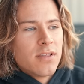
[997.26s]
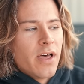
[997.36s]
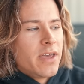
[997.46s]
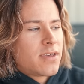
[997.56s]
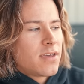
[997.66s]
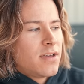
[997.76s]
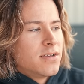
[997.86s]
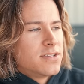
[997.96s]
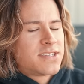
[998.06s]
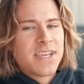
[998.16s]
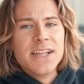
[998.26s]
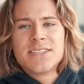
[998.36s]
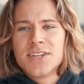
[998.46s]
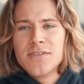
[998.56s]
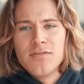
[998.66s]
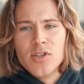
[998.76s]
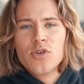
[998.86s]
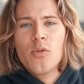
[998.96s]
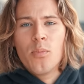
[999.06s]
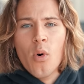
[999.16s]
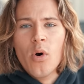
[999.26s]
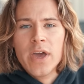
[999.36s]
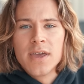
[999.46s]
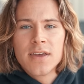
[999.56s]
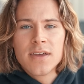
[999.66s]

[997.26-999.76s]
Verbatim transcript: like sensitive little boy.